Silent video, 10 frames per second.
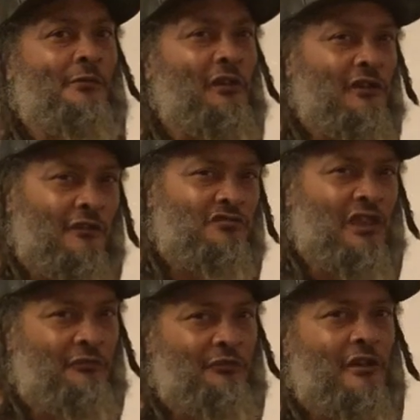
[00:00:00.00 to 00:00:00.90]
that gives
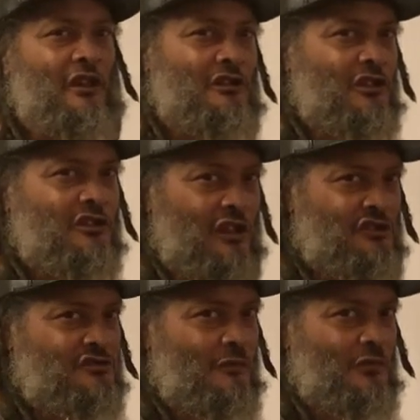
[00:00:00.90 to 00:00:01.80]
definite
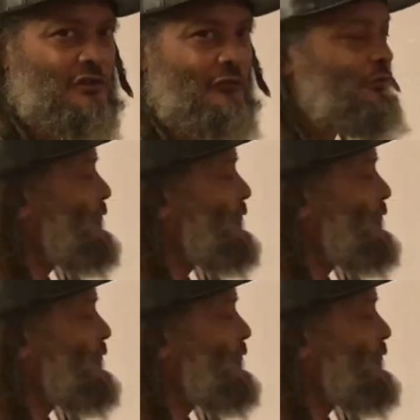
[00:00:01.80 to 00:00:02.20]
indication of the death of